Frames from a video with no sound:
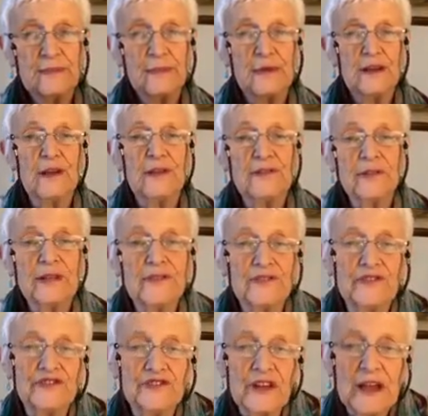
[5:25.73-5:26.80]
because it's
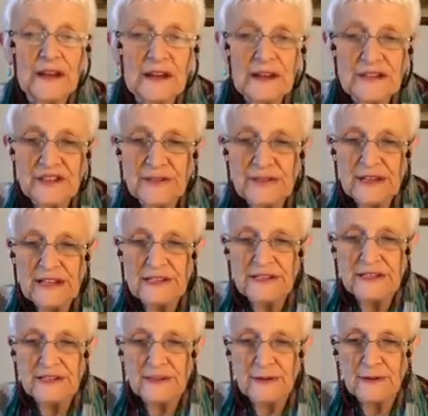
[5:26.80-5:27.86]
to channel it you need to
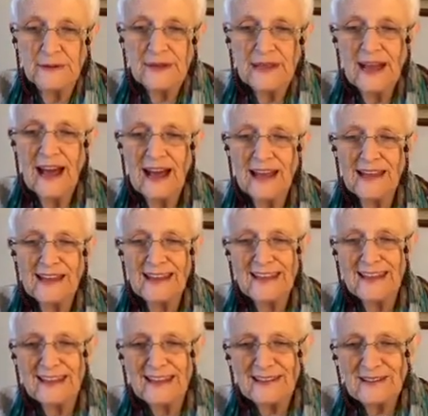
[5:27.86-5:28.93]
do. Hi
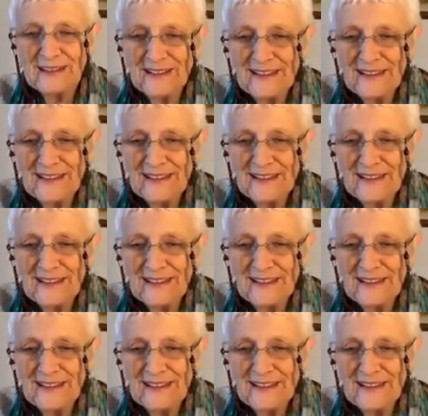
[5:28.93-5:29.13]
Lee.